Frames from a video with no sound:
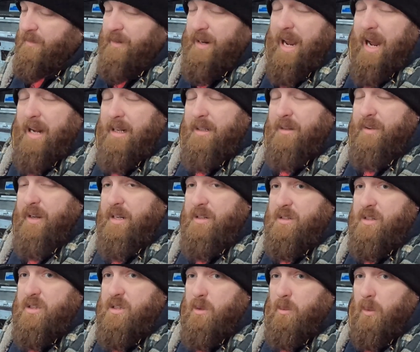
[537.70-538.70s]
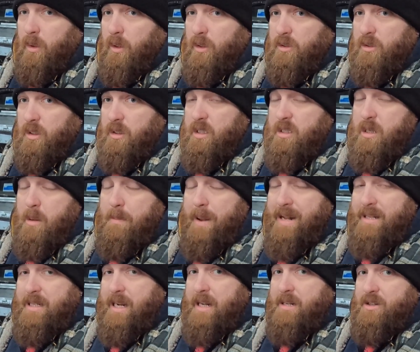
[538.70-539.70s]
I've kind of hinted towards, there's a
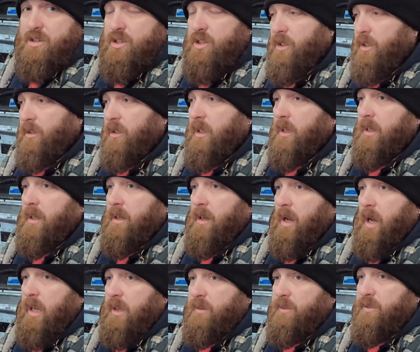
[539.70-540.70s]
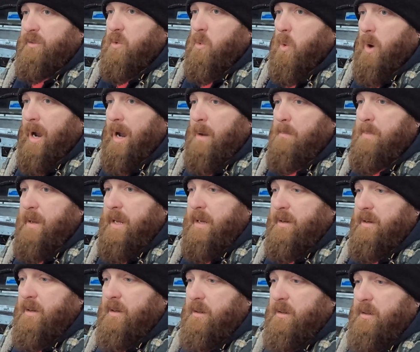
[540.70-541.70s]
potential of quite a
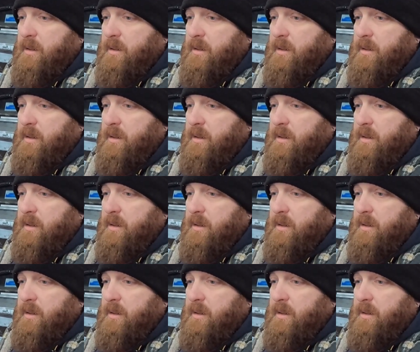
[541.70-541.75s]
big